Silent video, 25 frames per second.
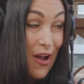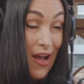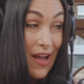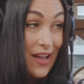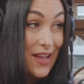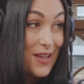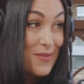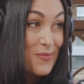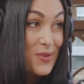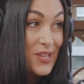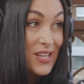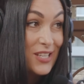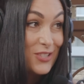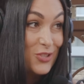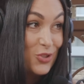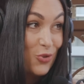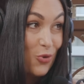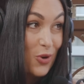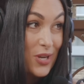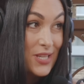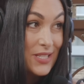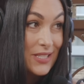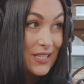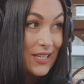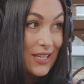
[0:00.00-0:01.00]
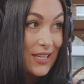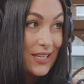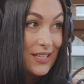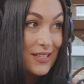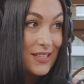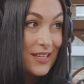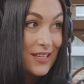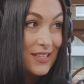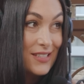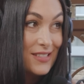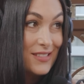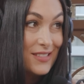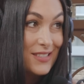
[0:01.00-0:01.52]
guy. I mean, it's crazy. He
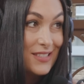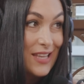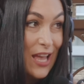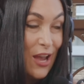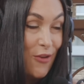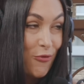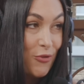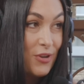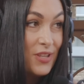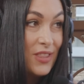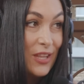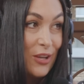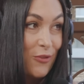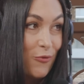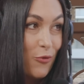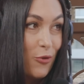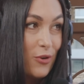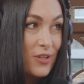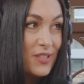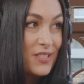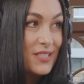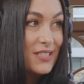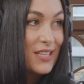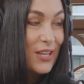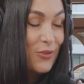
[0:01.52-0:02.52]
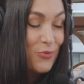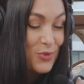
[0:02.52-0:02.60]
does everything for us.